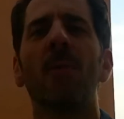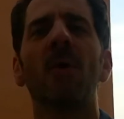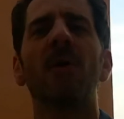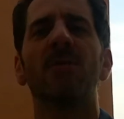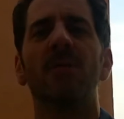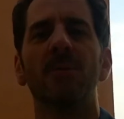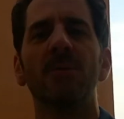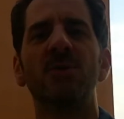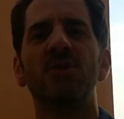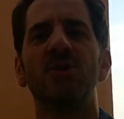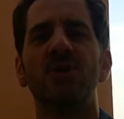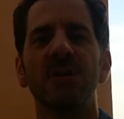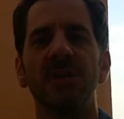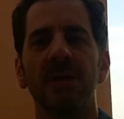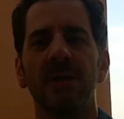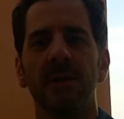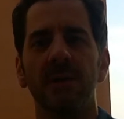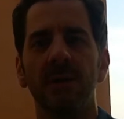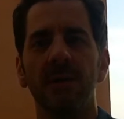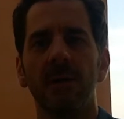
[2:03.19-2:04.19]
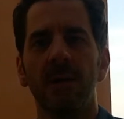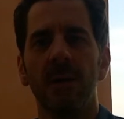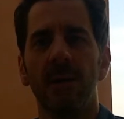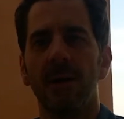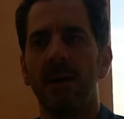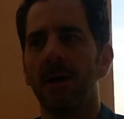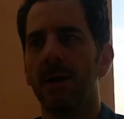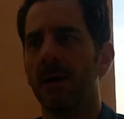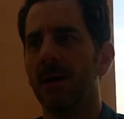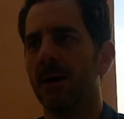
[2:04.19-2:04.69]
part of a machine,
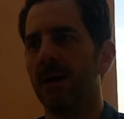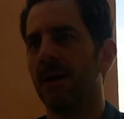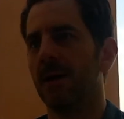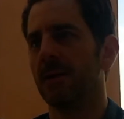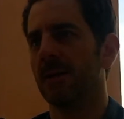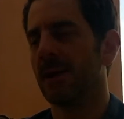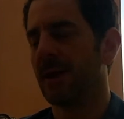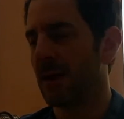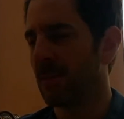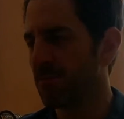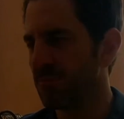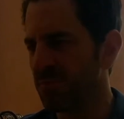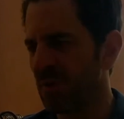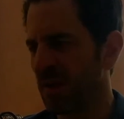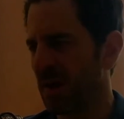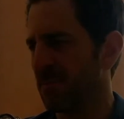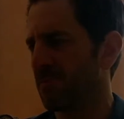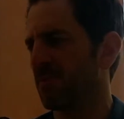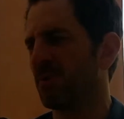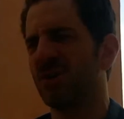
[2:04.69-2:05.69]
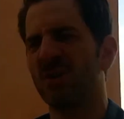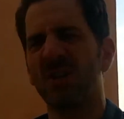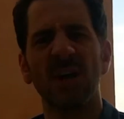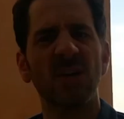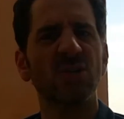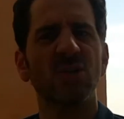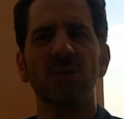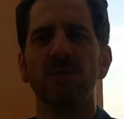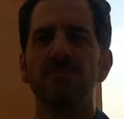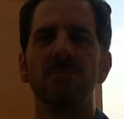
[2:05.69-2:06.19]
like a
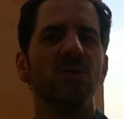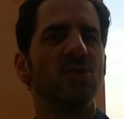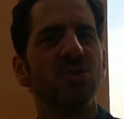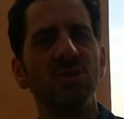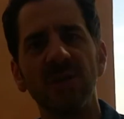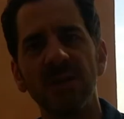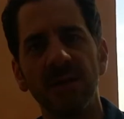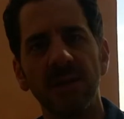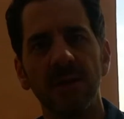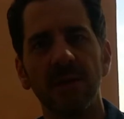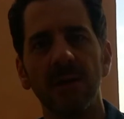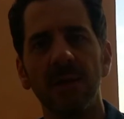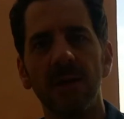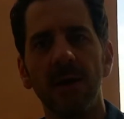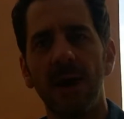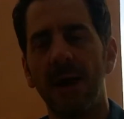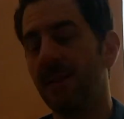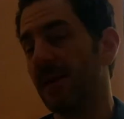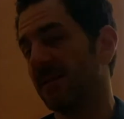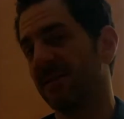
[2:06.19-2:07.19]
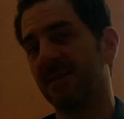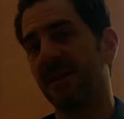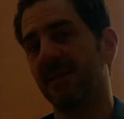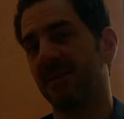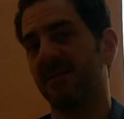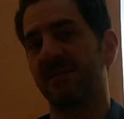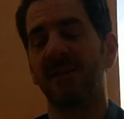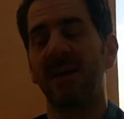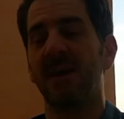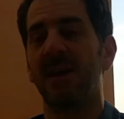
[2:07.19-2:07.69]
production machine, and that's not
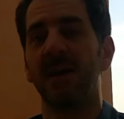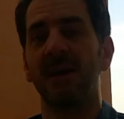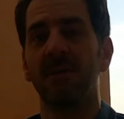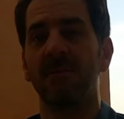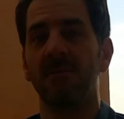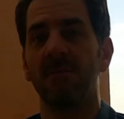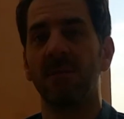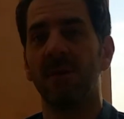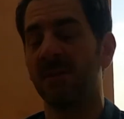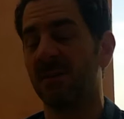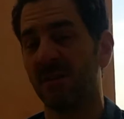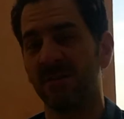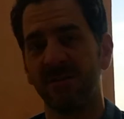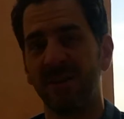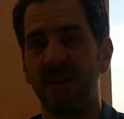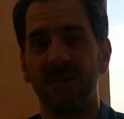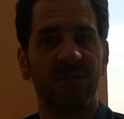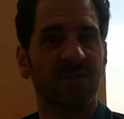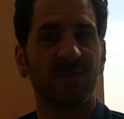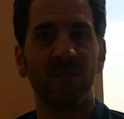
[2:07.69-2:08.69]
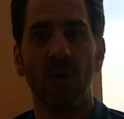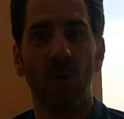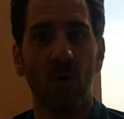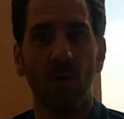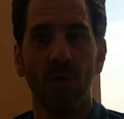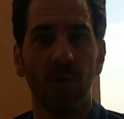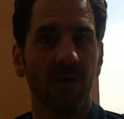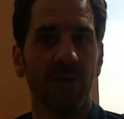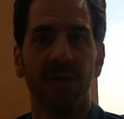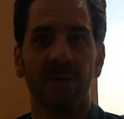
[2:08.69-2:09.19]
to say it doesn't have
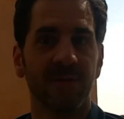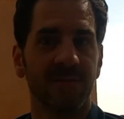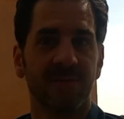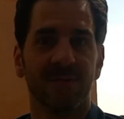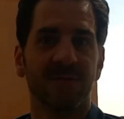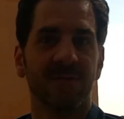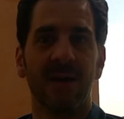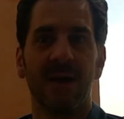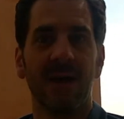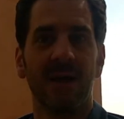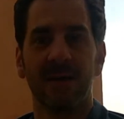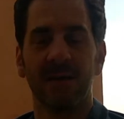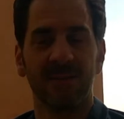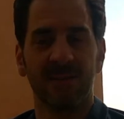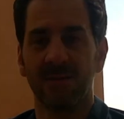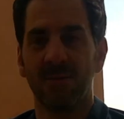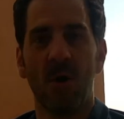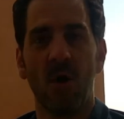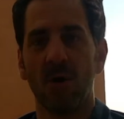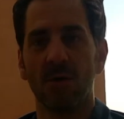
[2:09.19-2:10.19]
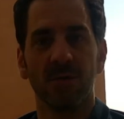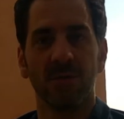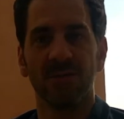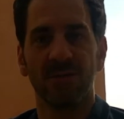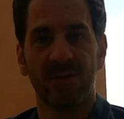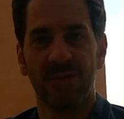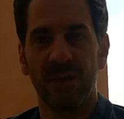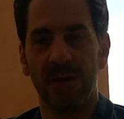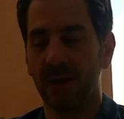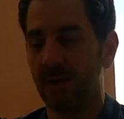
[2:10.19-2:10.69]
soul and it's not some
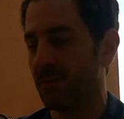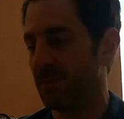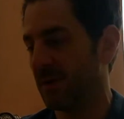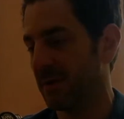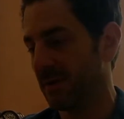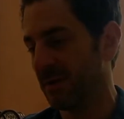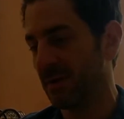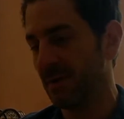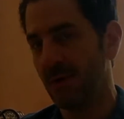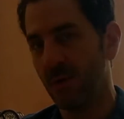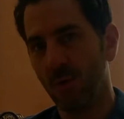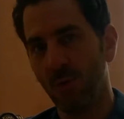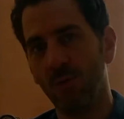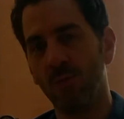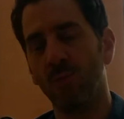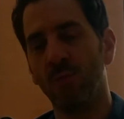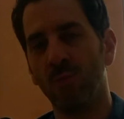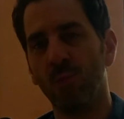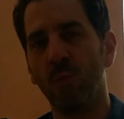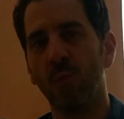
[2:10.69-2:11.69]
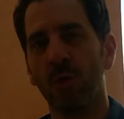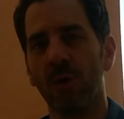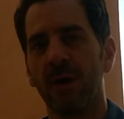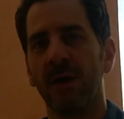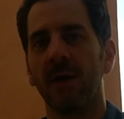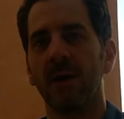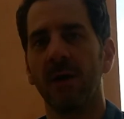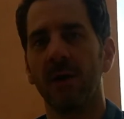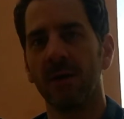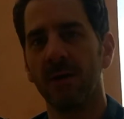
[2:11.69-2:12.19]
heartless thing, but
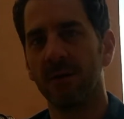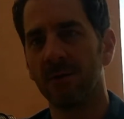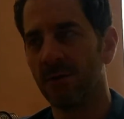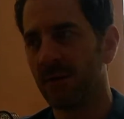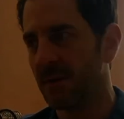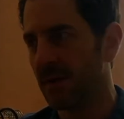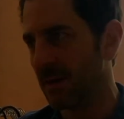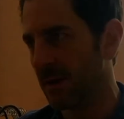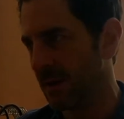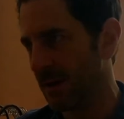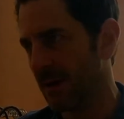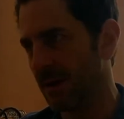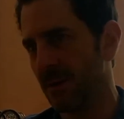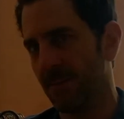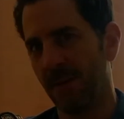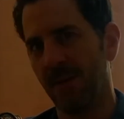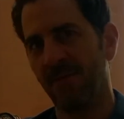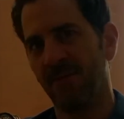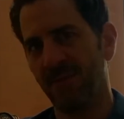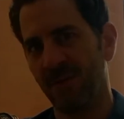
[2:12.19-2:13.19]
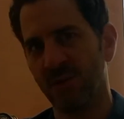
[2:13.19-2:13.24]
working on an independent